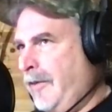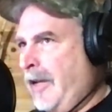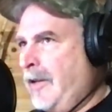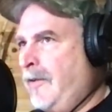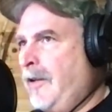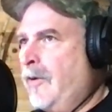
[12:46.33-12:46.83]

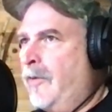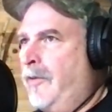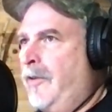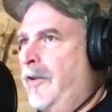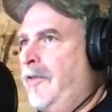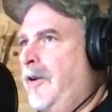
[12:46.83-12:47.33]

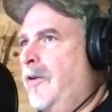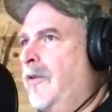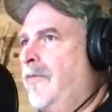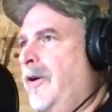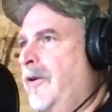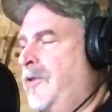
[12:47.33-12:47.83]
deer
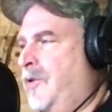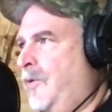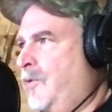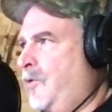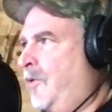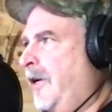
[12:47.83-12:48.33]
are very
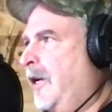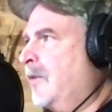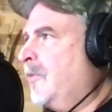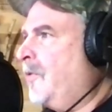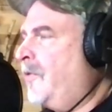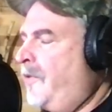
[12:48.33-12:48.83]
social
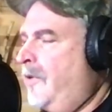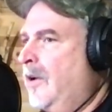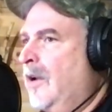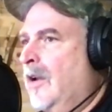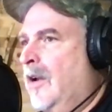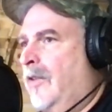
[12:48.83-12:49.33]
animals.
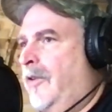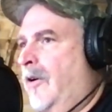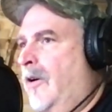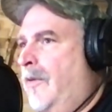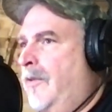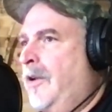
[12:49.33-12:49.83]

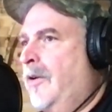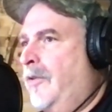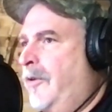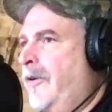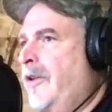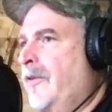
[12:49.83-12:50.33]
They're all, you know,
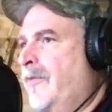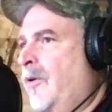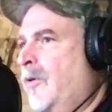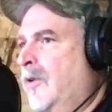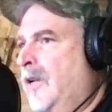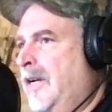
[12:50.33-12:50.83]
they're either
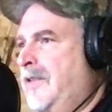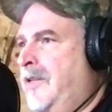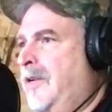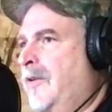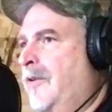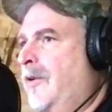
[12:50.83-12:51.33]

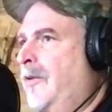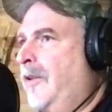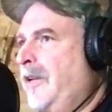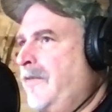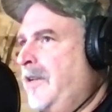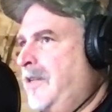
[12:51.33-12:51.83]
vocalizing or they're
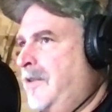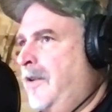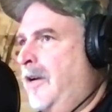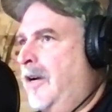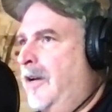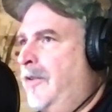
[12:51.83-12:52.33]
leaving,
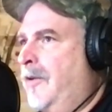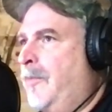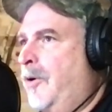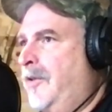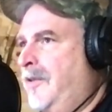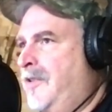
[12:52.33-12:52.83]
they're
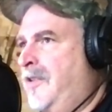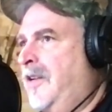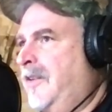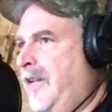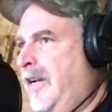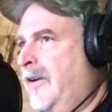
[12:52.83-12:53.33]
putting
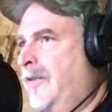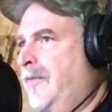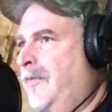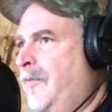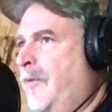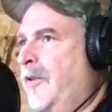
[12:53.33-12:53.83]
scent
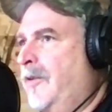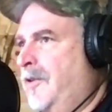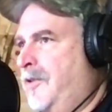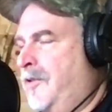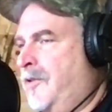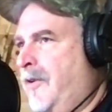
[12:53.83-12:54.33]
down, whether
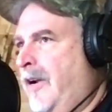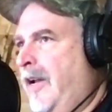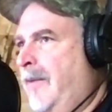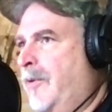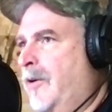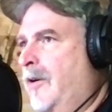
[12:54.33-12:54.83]
it's a
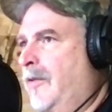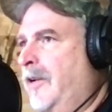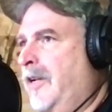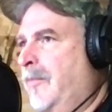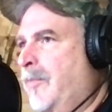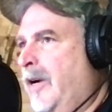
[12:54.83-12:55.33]
scrape or a
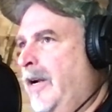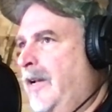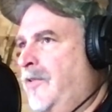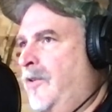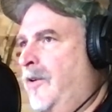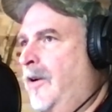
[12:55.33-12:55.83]
licking
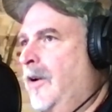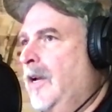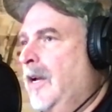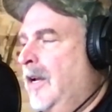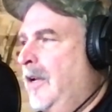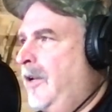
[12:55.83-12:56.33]
branch or,
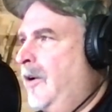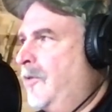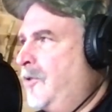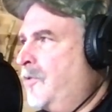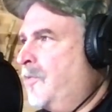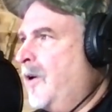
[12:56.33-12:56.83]
you know,
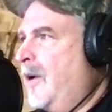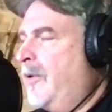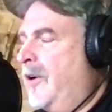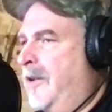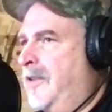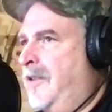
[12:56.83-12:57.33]
just
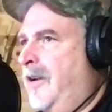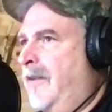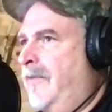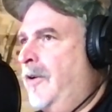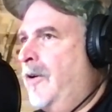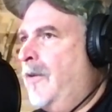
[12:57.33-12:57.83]
rubbing on
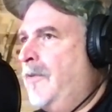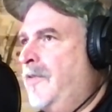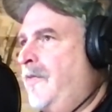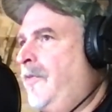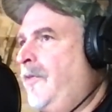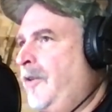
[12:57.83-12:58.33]
stuff. They're
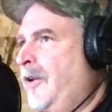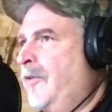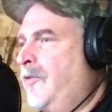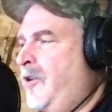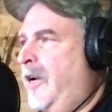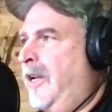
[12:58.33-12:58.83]
always, you
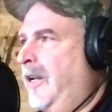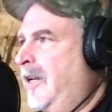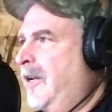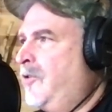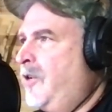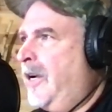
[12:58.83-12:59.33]
know, checking
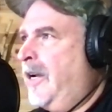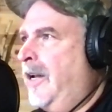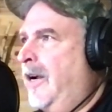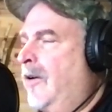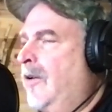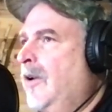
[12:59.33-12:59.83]
in and checking
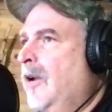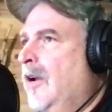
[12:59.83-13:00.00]
out.